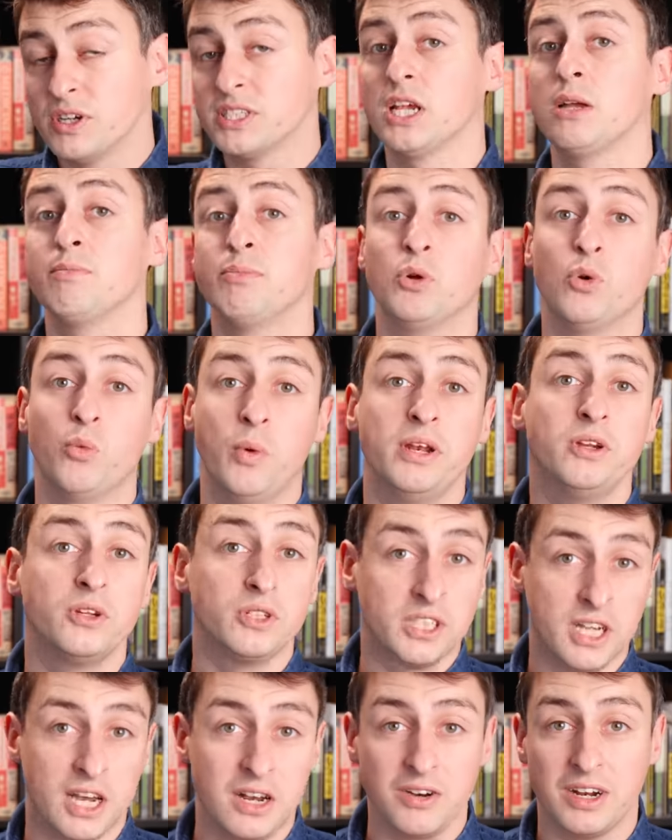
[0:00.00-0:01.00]
For example, when
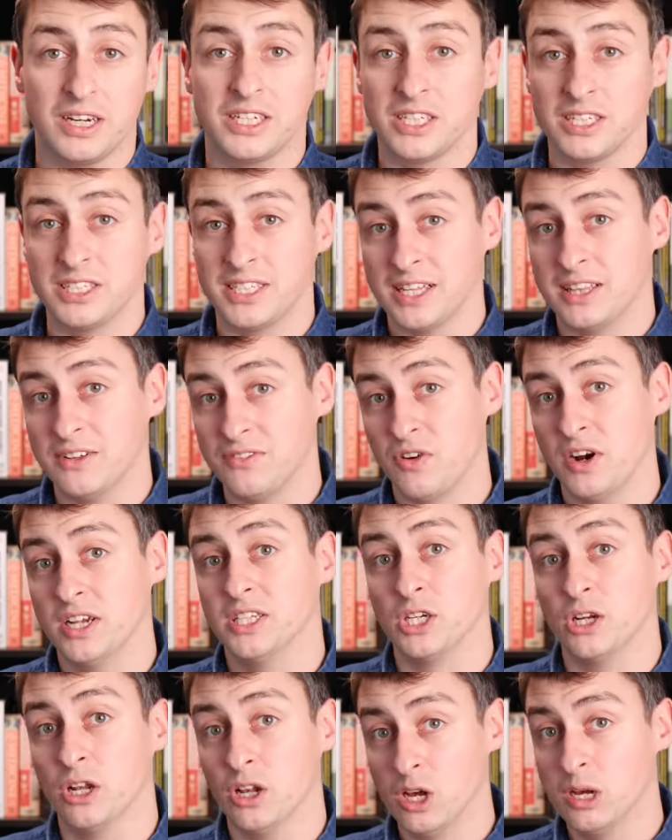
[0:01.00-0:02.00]
Guterres said the
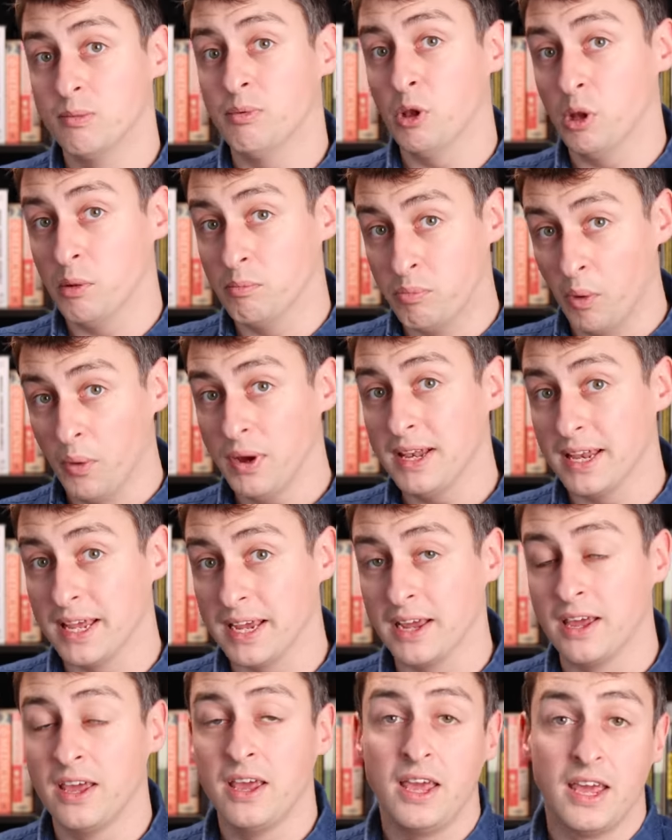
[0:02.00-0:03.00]
phrase global
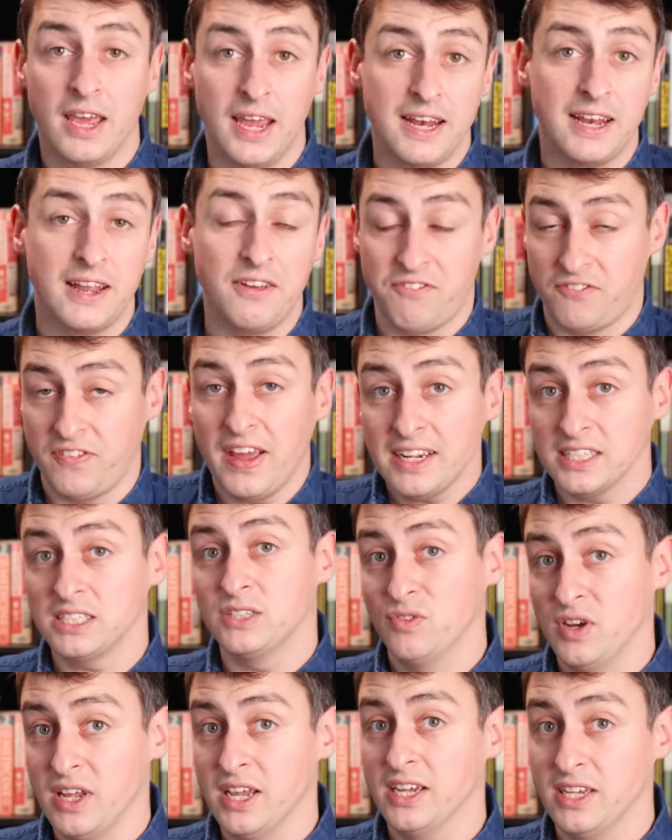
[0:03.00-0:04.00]
boiling, it
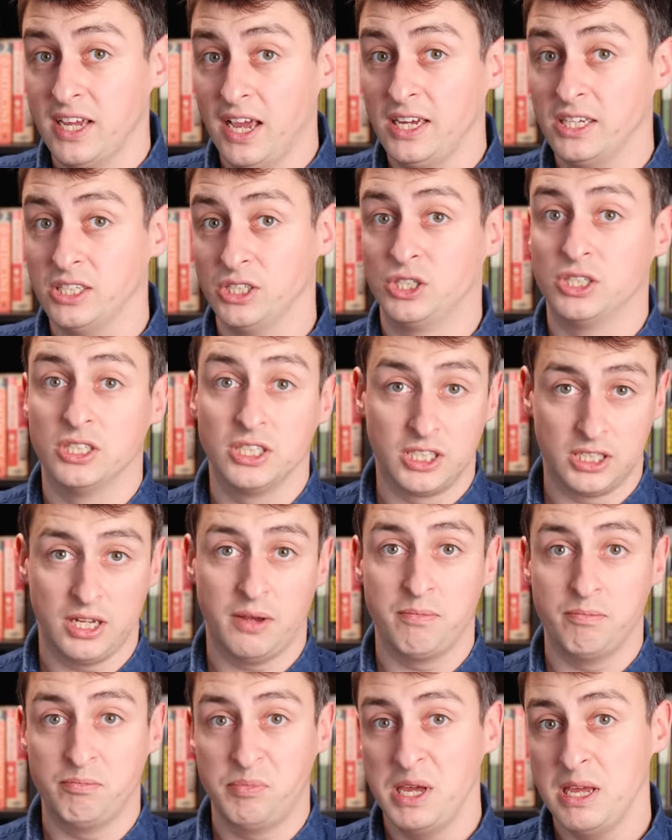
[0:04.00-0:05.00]
effectively engaged
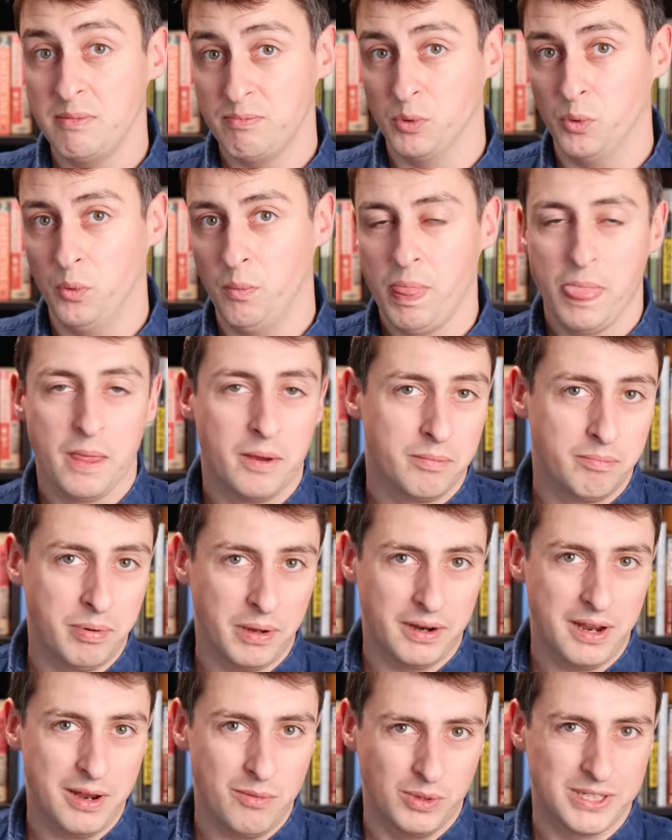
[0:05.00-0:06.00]
some people,
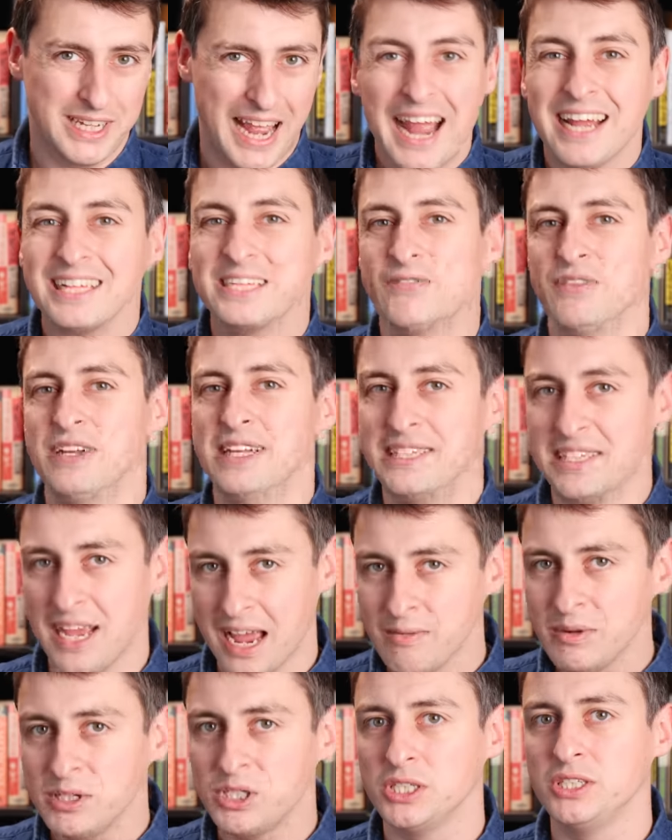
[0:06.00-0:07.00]
but it was actively
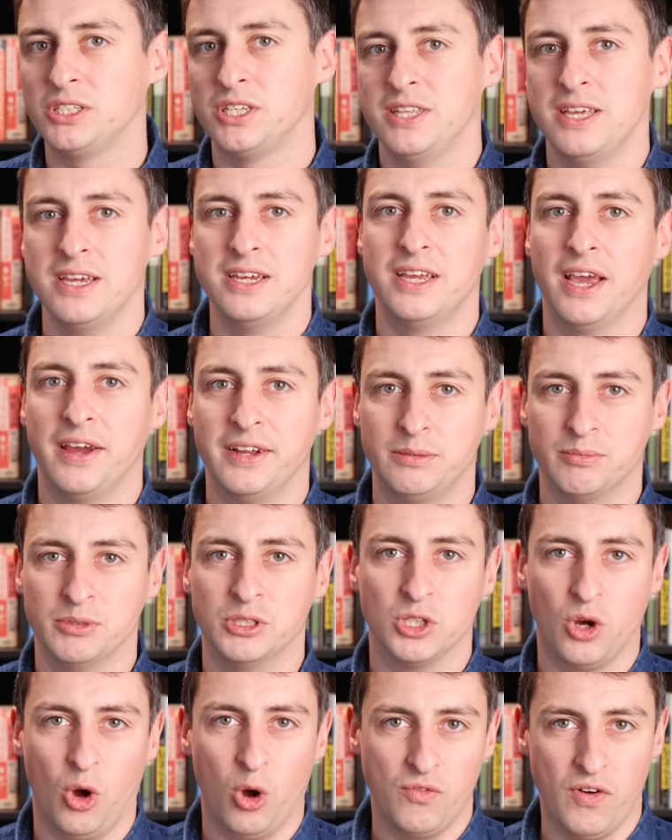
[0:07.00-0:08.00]
damaging to the
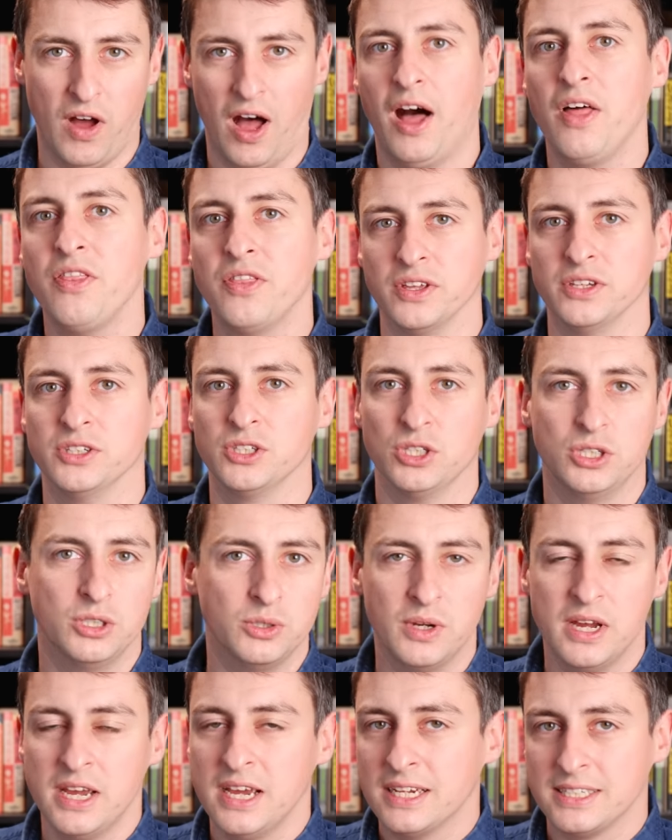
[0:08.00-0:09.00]
engagement of others
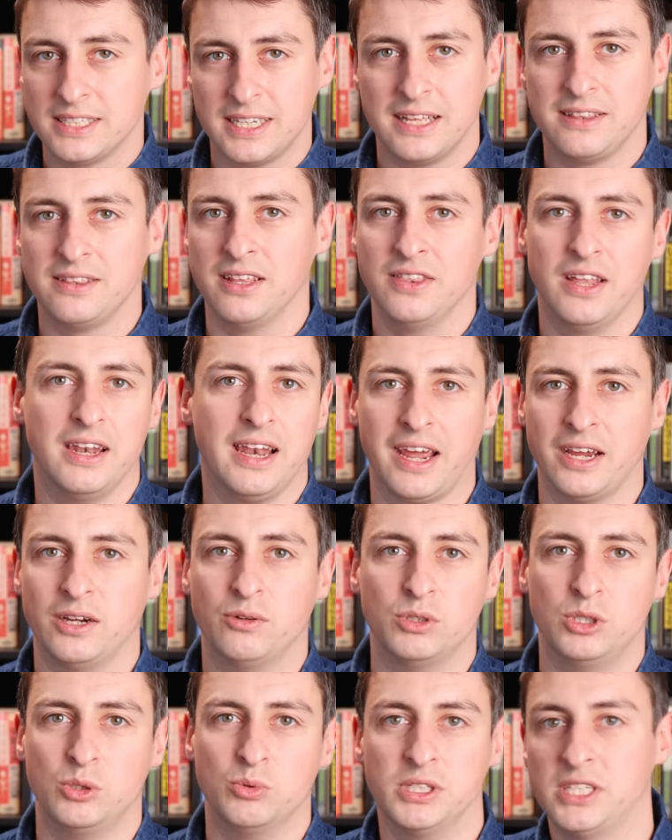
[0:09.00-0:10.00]
who said that the
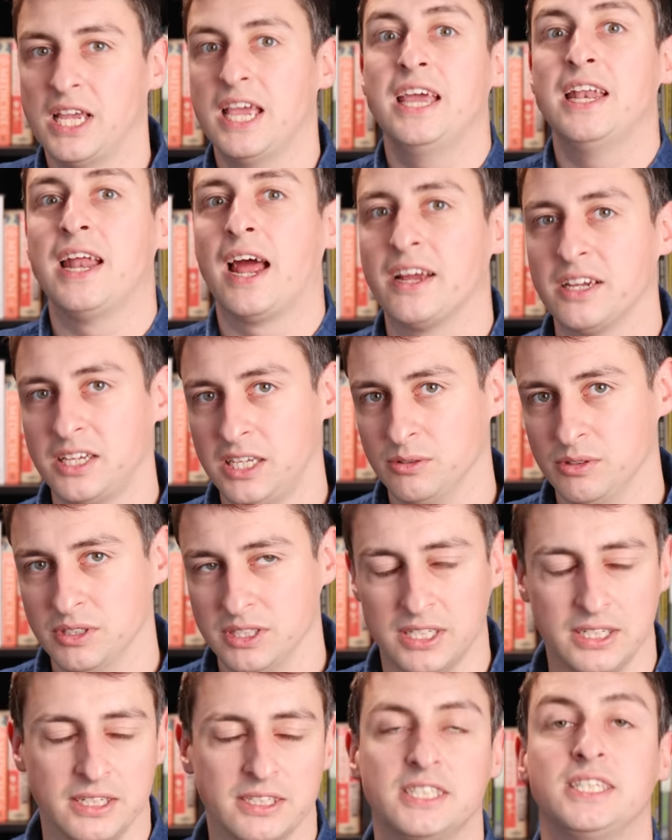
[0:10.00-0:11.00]
language was inaccurate
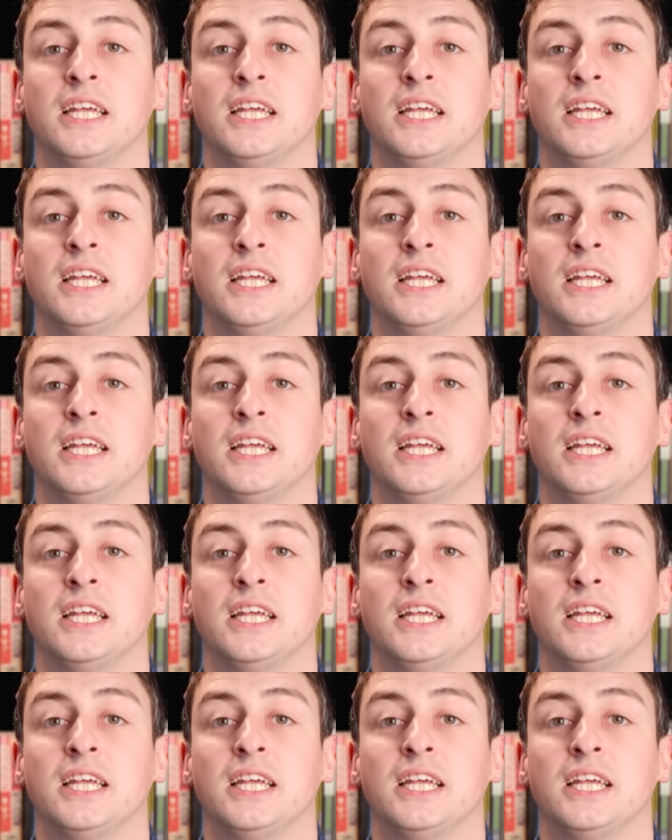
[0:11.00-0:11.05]
accurate and